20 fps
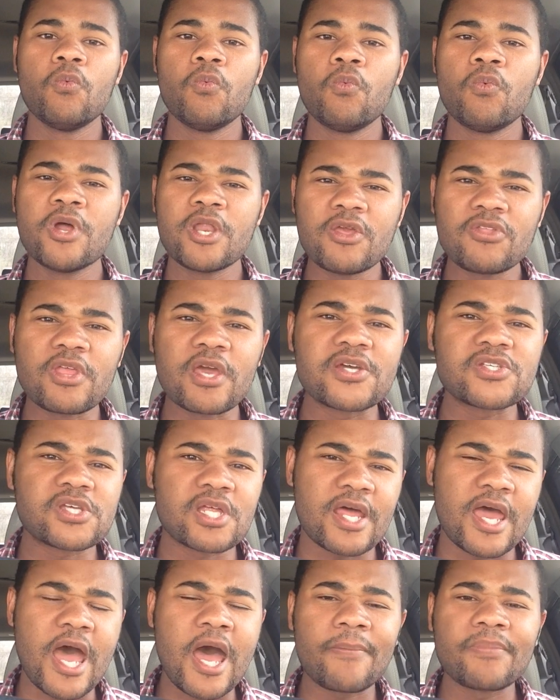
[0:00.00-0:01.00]
What do you think is
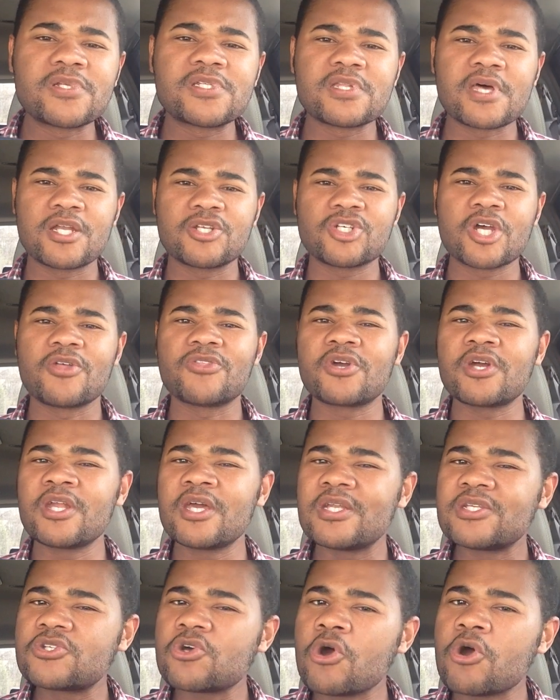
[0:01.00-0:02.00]
going to happen to that child? They're
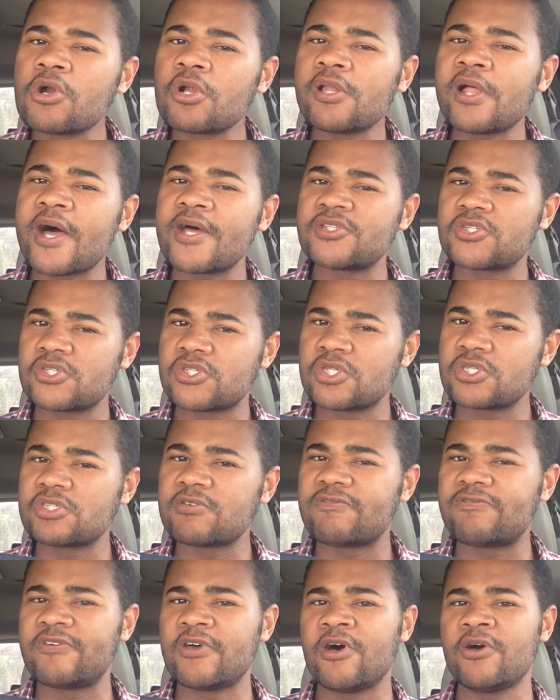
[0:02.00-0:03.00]
going to internalize a sense
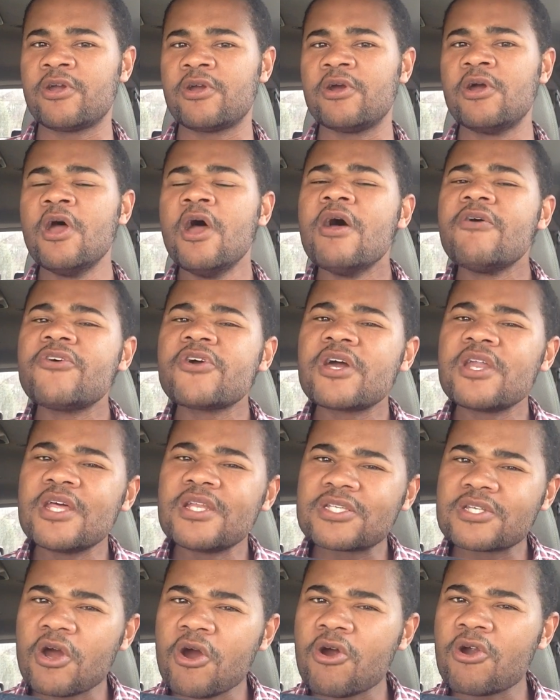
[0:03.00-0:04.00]
of failure. They're
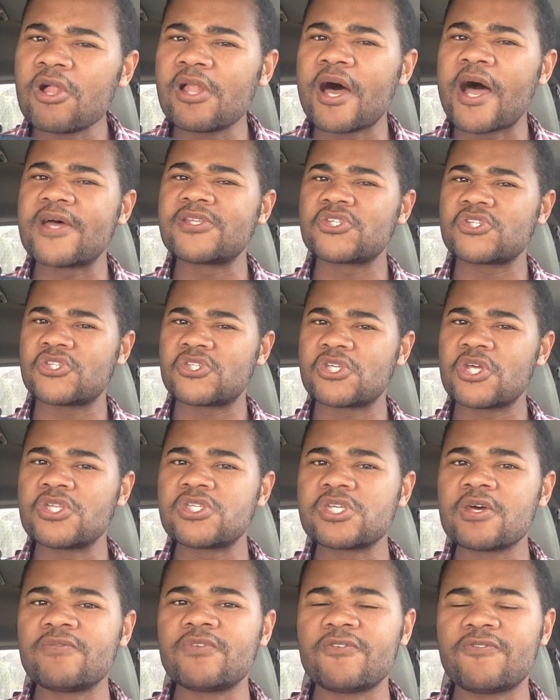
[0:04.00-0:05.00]
going to internalize a
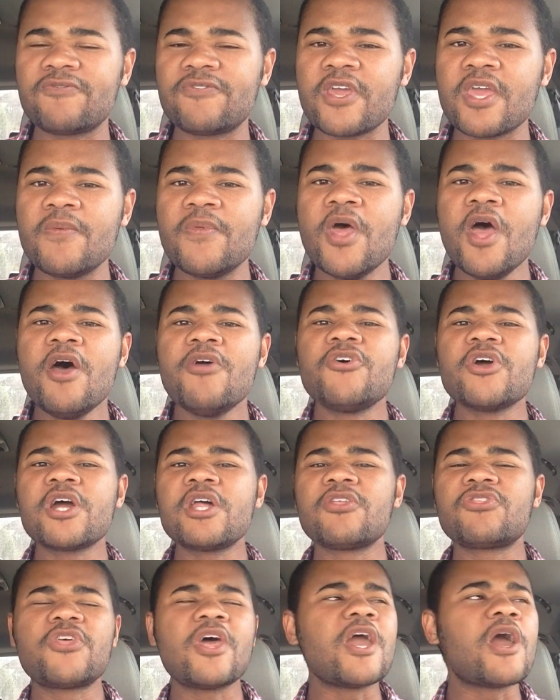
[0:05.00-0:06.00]
sense of defeat. They're
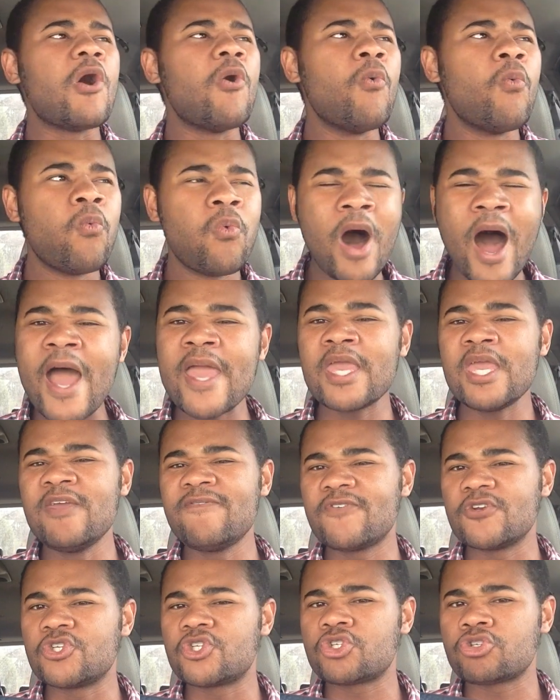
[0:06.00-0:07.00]
going to think, why
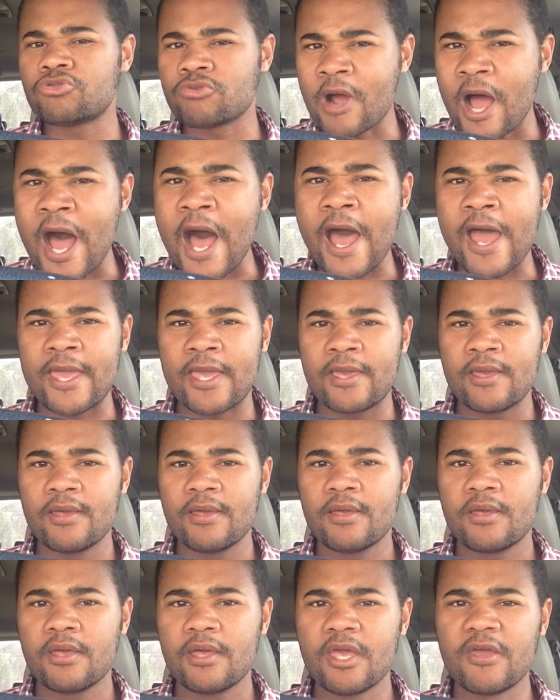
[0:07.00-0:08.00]
even try
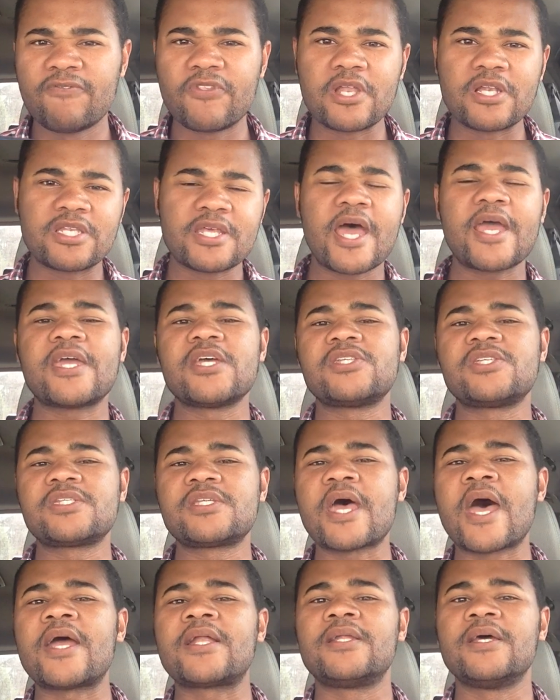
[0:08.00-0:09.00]
if the deck is
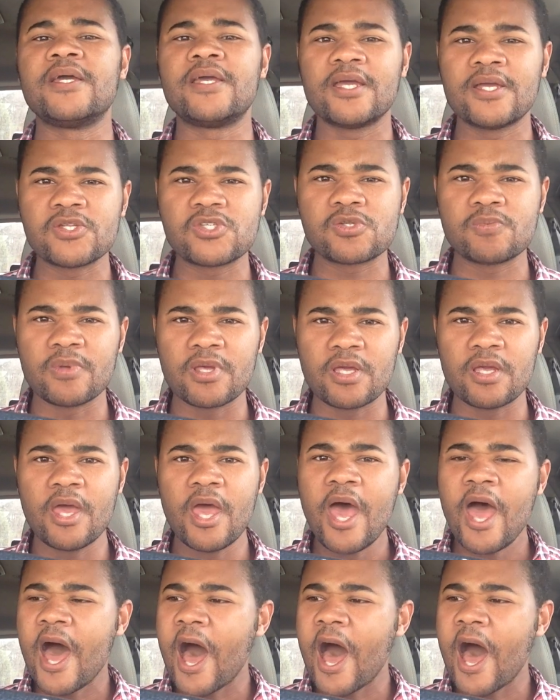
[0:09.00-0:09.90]
stacked against me?